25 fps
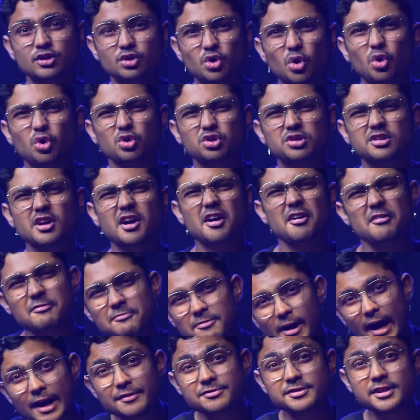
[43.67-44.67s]
Those
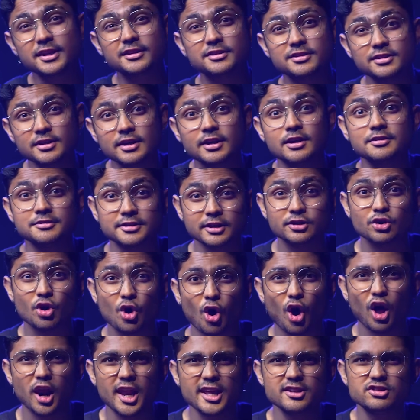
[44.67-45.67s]
five, six years at
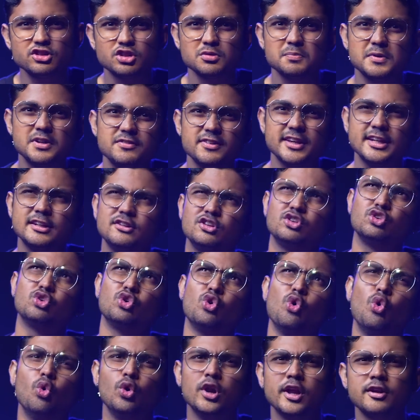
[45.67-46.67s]
college between
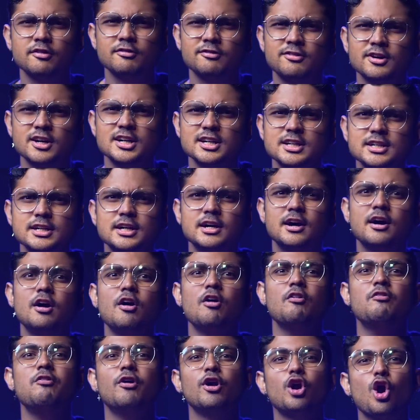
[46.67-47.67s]
school and work
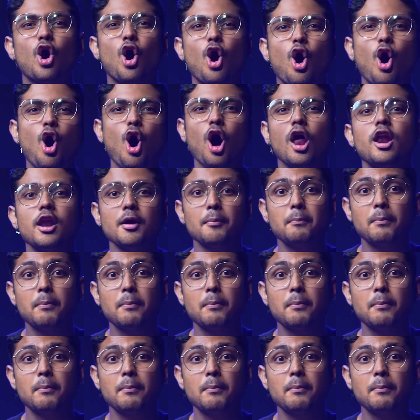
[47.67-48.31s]
were all